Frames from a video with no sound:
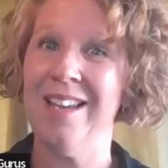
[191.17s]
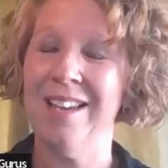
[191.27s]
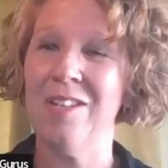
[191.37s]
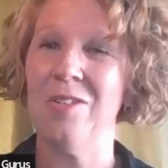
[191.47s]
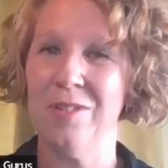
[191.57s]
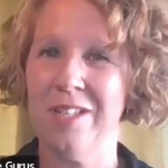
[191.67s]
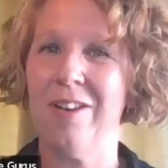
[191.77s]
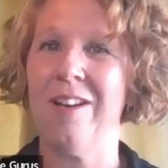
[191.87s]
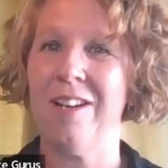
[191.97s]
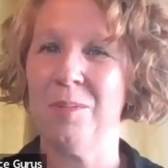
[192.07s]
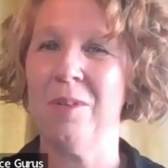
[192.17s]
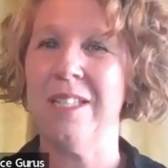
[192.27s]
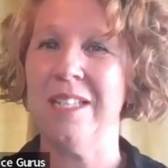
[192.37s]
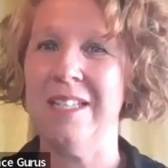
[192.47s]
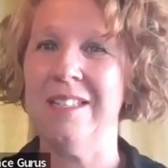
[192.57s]
using our
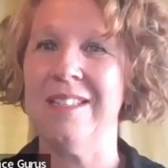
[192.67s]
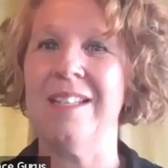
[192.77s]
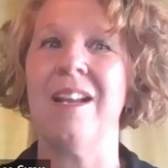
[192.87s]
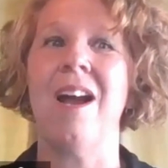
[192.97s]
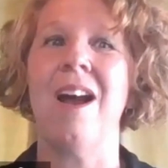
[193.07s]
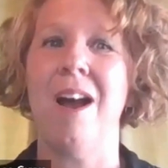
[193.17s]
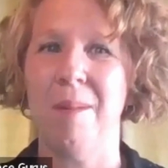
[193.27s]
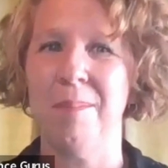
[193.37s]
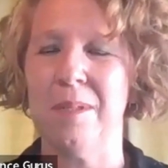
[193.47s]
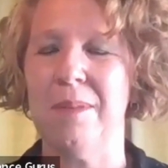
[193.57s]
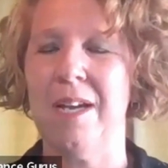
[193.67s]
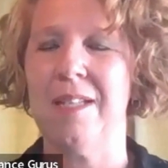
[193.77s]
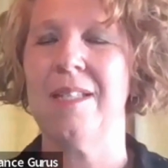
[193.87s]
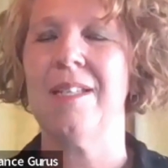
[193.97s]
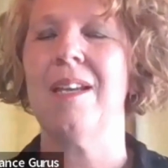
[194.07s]
expertise in
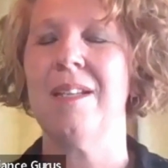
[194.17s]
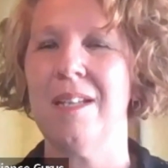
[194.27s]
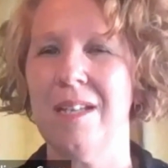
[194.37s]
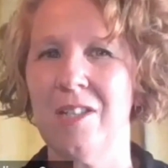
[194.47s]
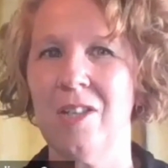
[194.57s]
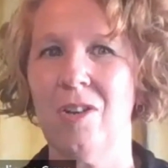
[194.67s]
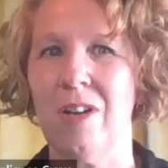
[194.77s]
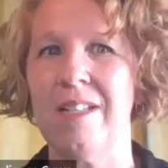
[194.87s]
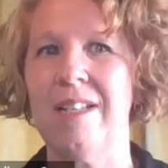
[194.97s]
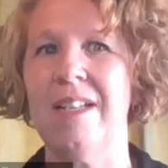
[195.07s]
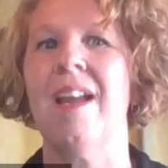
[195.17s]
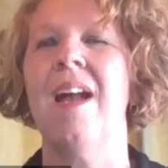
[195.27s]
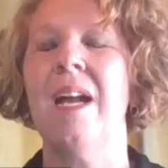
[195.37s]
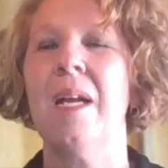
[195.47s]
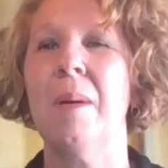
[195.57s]
optimizing and integrating
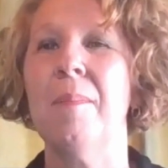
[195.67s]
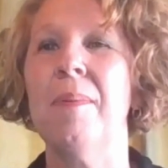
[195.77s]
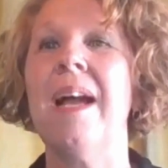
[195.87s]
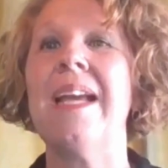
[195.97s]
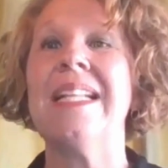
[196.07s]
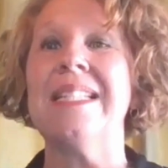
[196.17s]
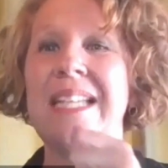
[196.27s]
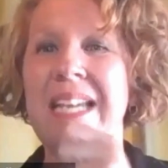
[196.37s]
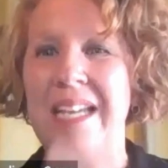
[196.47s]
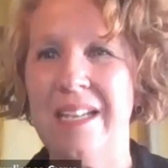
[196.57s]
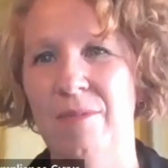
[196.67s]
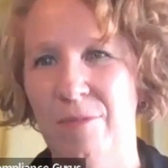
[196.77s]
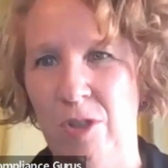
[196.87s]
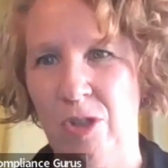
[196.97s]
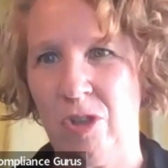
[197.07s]
compliance
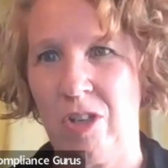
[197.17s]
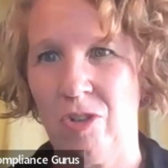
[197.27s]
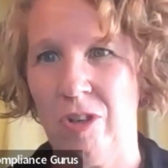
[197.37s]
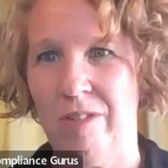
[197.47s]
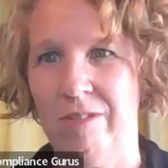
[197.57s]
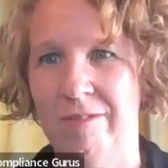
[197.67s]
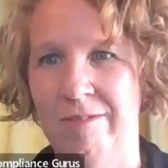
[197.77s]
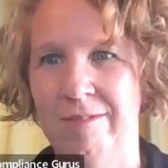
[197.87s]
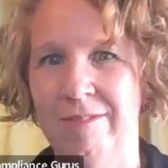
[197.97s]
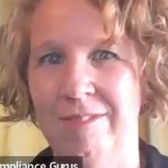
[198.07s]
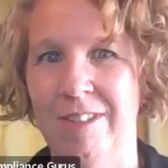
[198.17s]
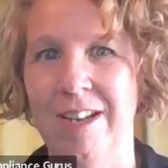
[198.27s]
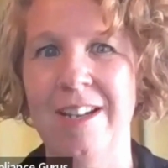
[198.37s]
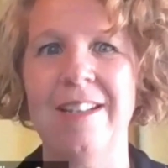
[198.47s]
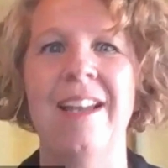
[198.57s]
infrastructure,
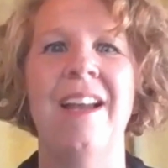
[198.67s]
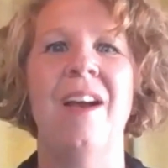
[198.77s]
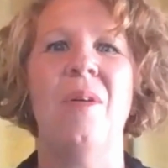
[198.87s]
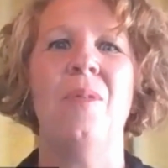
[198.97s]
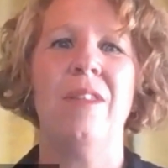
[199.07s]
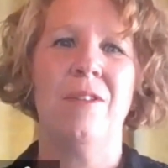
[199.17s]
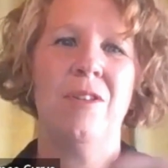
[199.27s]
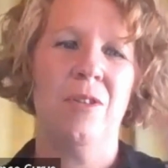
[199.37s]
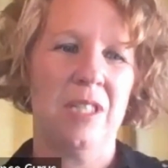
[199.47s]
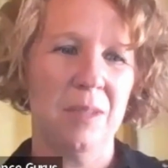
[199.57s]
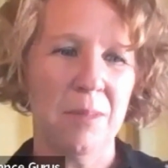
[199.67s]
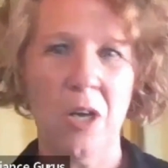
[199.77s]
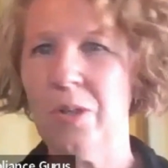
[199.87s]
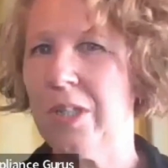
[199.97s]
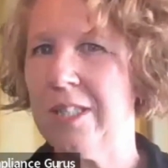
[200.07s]
right? Whether you're a
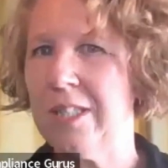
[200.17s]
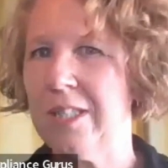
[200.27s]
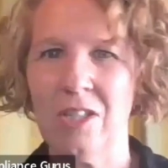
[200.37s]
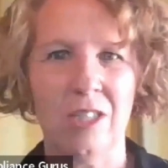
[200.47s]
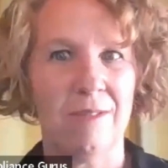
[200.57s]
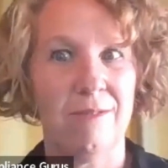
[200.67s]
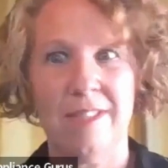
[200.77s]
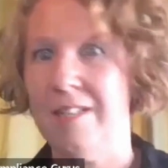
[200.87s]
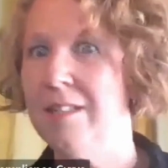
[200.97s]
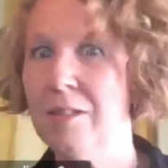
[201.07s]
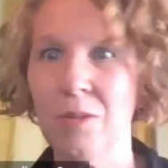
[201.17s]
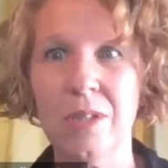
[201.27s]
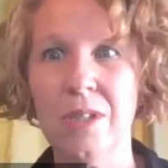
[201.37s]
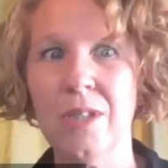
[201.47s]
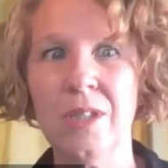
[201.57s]
small organization of 10
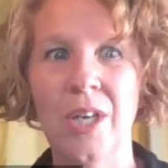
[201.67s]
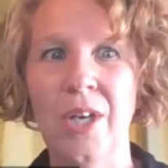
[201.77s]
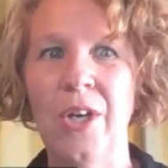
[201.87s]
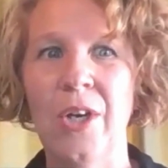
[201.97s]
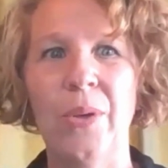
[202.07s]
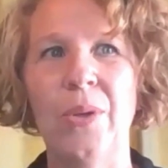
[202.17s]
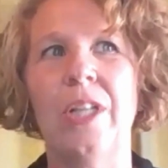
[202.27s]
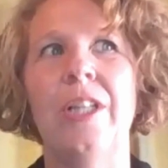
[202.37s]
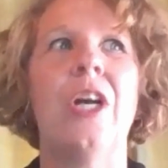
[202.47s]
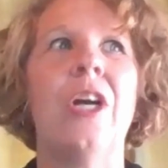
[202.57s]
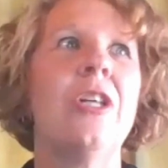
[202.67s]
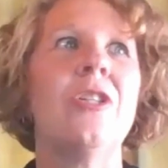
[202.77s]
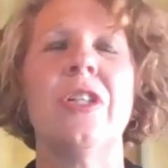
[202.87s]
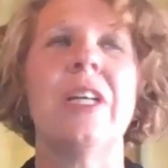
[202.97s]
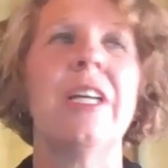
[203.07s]
schools or a
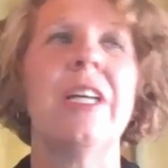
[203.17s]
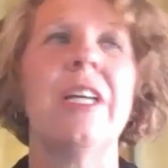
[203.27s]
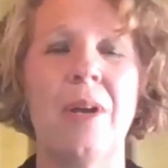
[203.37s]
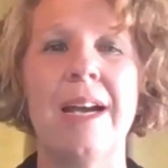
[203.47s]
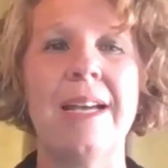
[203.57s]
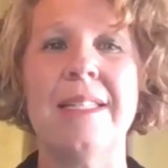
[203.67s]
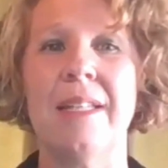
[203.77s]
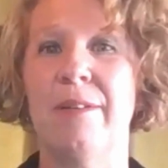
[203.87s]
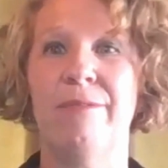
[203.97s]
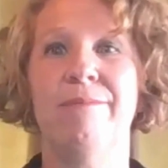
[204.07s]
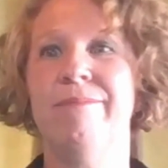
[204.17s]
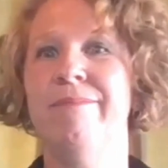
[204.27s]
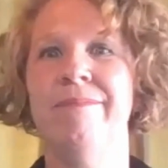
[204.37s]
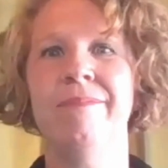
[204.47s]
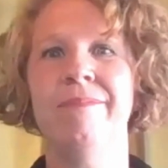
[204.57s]
larger enterprise of
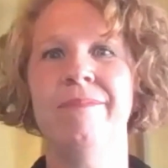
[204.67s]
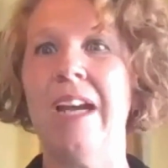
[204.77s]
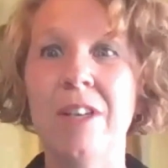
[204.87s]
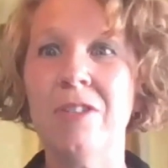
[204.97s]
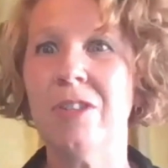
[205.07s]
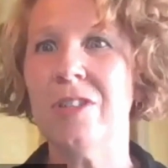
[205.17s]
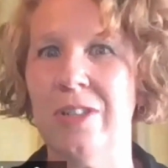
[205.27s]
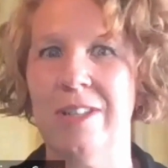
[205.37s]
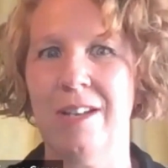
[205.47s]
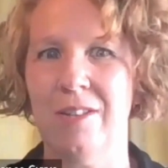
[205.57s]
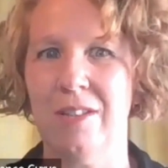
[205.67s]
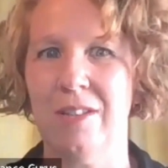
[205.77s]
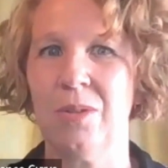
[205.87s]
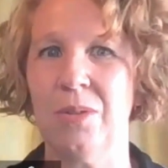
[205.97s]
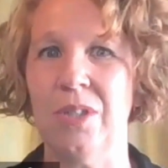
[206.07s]
500 to 1,000
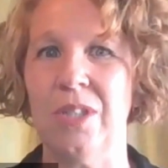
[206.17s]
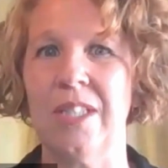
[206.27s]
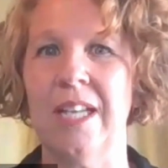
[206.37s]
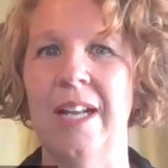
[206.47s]
schools,